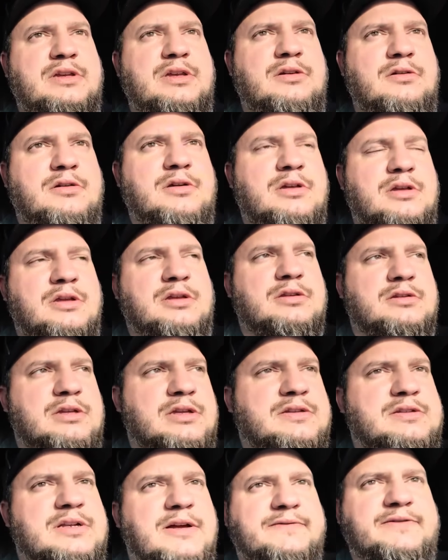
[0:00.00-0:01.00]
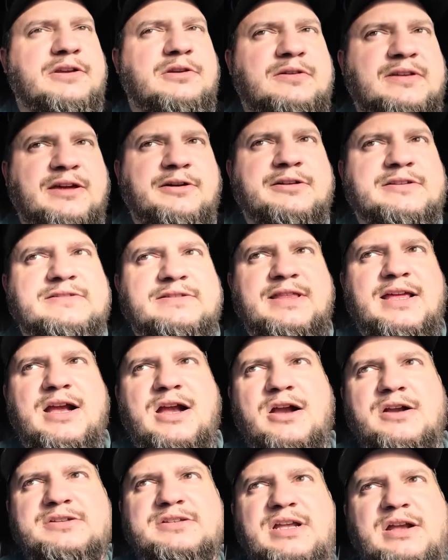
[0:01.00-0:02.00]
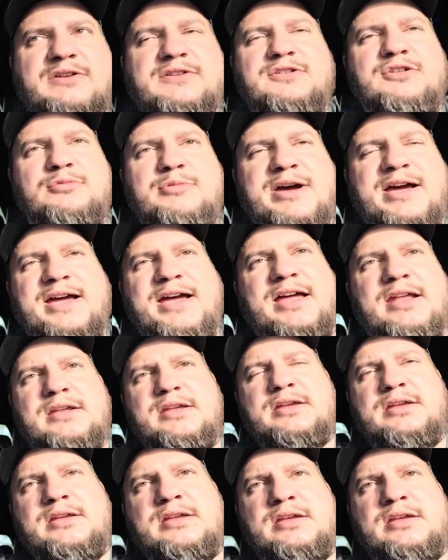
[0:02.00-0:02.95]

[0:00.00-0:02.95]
It's enough that you tell it's there. It's not too bad.